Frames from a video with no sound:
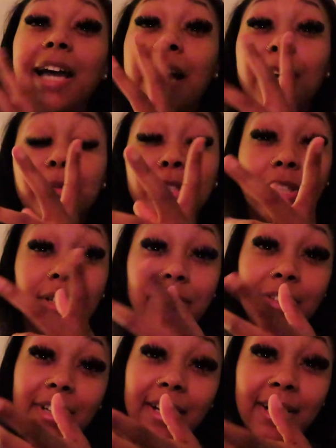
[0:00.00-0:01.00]
I'll be trying to
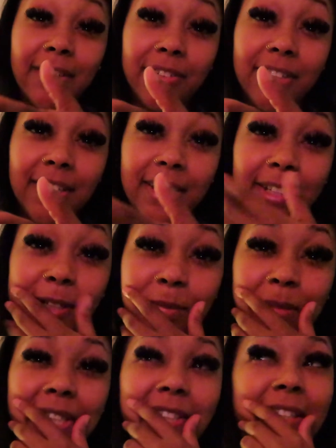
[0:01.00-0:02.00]
figure out if he can hear
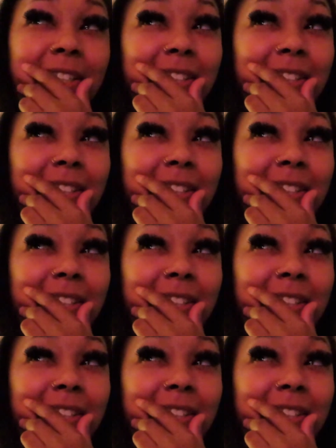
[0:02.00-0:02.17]
me.